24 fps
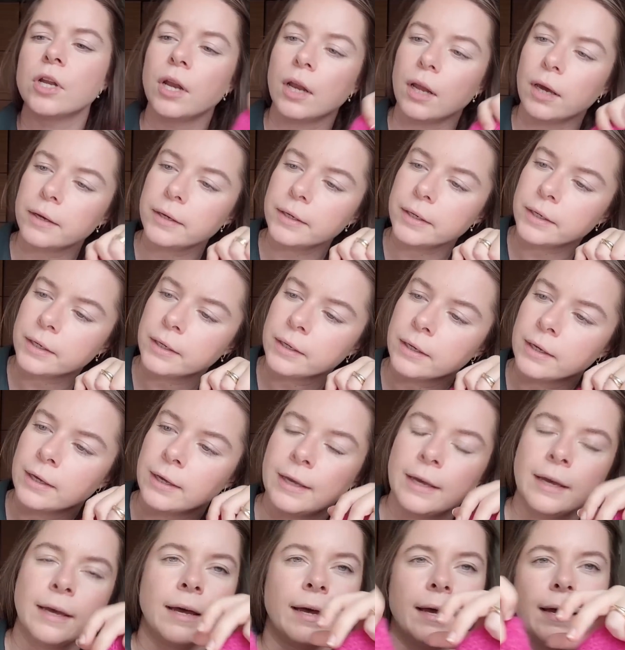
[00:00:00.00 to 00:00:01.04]
like.
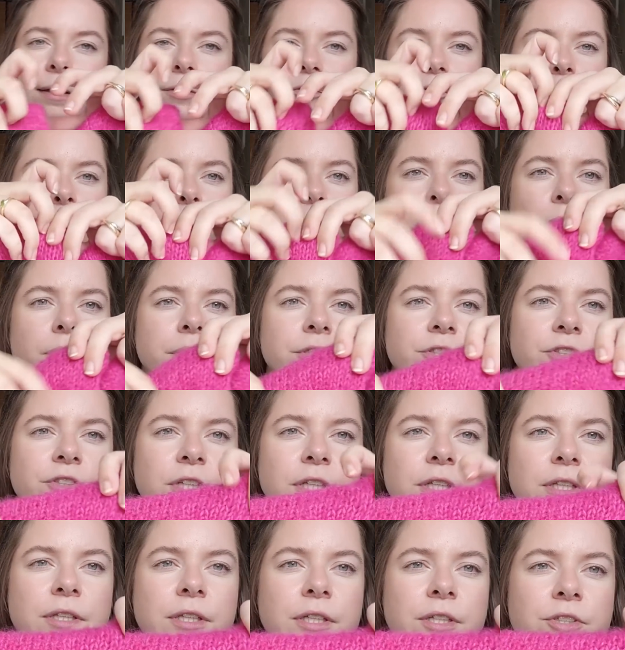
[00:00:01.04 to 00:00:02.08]
And to be honest,
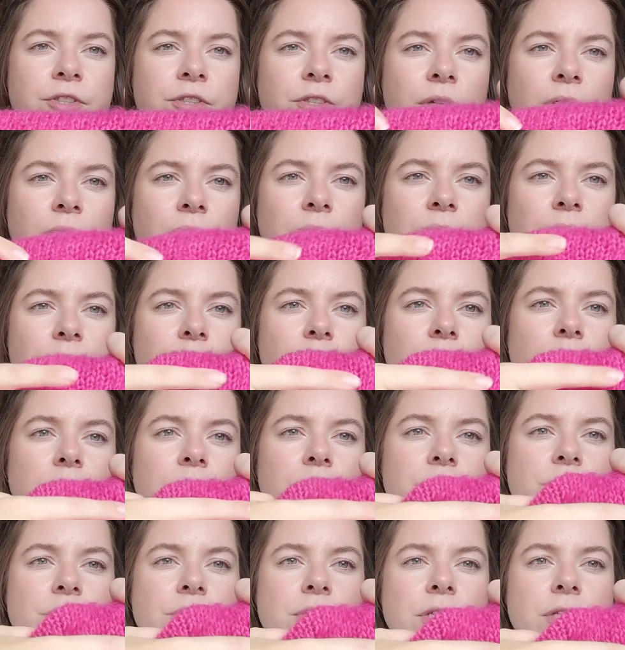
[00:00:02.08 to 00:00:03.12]
in this yarn you
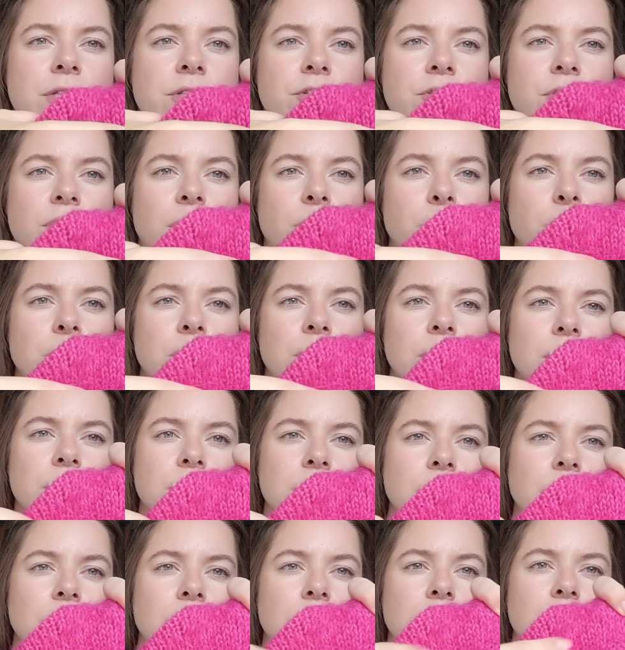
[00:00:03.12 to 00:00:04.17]
can't see the seam, but
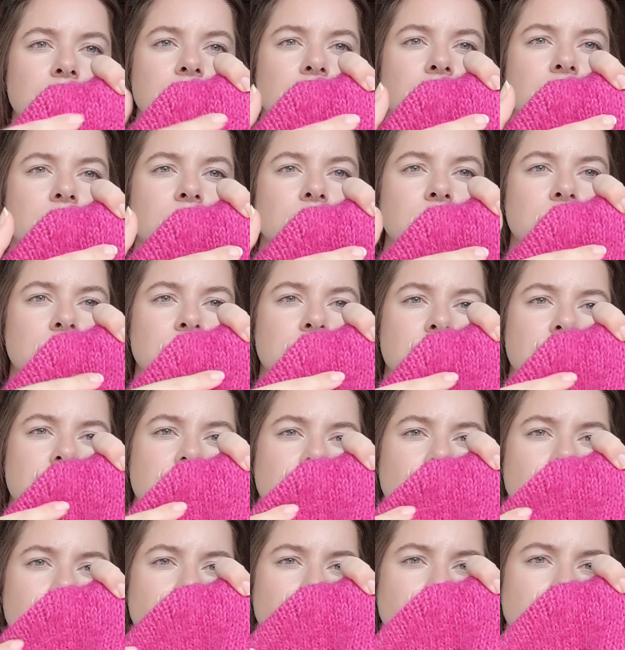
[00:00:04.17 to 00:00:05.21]
it's
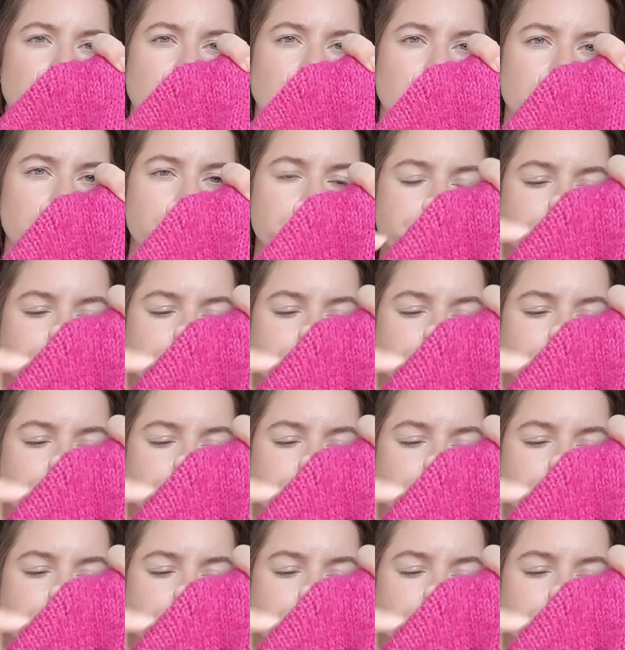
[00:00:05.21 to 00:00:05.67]
over here.